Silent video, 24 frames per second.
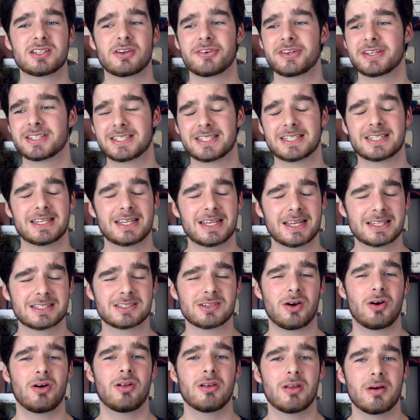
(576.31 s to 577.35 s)
Odyssey is
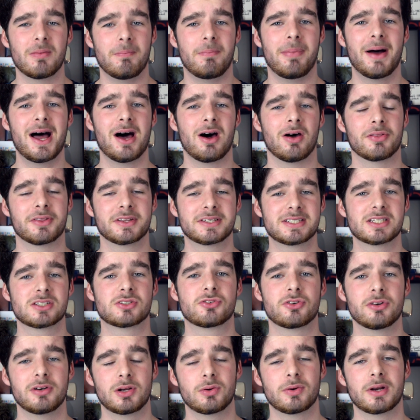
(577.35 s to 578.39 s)
all about. This is
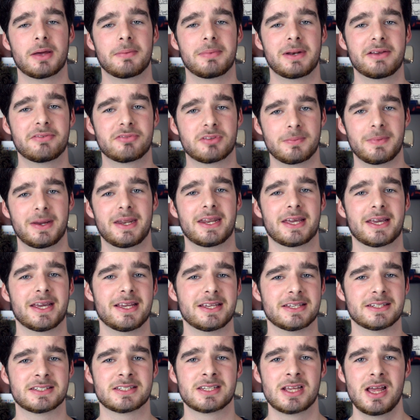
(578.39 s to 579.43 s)
truly what I believe the meaning
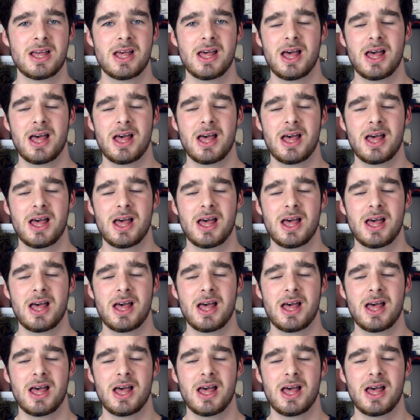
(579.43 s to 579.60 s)
is.